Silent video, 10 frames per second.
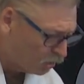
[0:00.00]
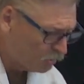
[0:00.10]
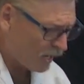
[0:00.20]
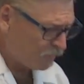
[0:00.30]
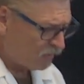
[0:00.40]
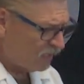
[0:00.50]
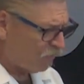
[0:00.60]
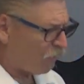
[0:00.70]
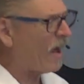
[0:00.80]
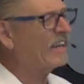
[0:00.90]
I believe,
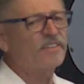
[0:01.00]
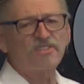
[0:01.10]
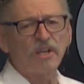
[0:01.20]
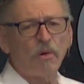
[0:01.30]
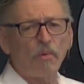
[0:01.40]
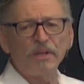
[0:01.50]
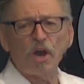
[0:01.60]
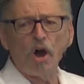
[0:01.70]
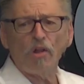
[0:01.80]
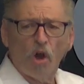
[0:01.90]
practicing what we
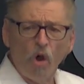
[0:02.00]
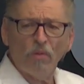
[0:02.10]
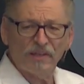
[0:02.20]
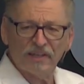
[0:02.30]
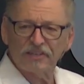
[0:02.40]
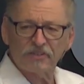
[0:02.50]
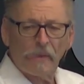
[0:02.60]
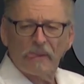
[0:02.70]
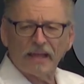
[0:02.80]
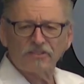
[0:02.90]
call holiness.
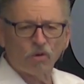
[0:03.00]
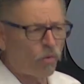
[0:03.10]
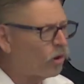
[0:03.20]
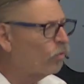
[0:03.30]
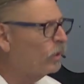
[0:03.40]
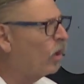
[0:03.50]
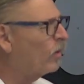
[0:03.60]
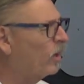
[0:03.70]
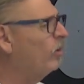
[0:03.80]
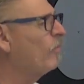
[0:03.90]
That's a word we don't
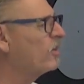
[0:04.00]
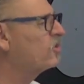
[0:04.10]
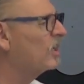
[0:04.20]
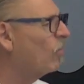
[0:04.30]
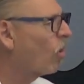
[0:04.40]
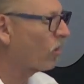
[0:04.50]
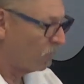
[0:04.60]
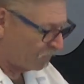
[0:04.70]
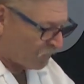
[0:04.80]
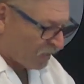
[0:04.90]
hear much anymore.
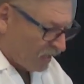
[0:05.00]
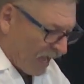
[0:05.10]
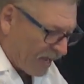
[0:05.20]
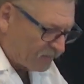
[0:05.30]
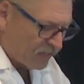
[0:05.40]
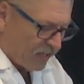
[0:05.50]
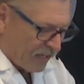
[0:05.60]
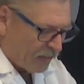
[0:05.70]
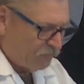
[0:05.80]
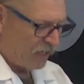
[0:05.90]
And
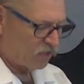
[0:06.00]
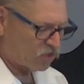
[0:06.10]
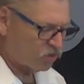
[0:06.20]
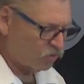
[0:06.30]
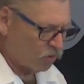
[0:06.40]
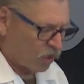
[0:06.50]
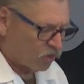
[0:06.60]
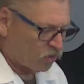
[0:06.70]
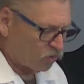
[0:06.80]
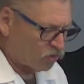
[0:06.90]
it means to,
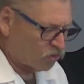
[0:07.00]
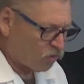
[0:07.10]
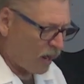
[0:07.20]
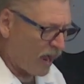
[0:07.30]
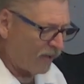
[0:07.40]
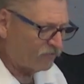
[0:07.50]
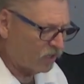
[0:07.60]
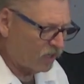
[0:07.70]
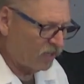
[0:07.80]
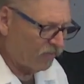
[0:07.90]
to strive to
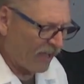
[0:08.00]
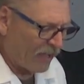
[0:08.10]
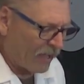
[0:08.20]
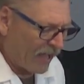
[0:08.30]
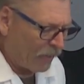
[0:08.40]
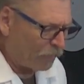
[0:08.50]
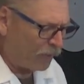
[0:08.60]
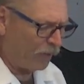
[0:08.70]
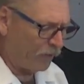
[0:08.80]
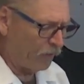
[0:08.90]
live a
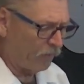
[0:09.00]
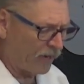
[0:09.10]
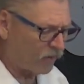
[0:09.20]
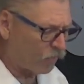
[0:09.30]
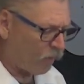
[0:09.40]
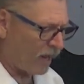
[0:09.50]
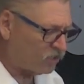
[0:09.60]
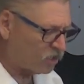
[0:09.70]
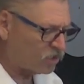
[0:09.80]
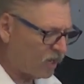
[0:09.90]
pure and
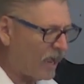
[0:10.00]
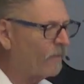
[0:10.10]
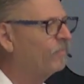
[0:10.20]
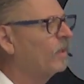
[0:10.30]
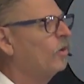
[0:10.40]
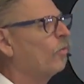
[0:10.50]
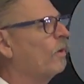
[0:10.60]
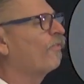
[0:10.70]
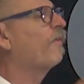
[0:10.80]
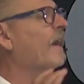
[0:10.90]
righteous life
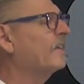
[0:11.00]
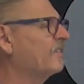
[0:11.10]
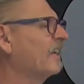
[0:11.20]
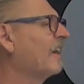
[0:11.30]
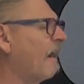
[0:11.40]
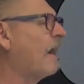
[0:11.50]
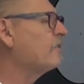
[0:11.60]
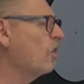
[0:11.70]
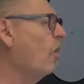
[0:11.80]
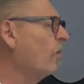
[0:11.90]
reflecting God's
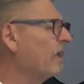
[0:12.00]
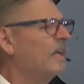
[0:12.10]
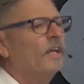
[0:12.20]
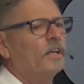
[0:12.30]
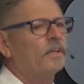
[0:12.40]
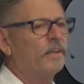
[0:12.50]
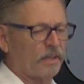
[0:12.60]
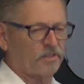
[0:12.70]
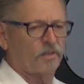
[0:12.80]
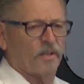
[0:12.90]
holiness.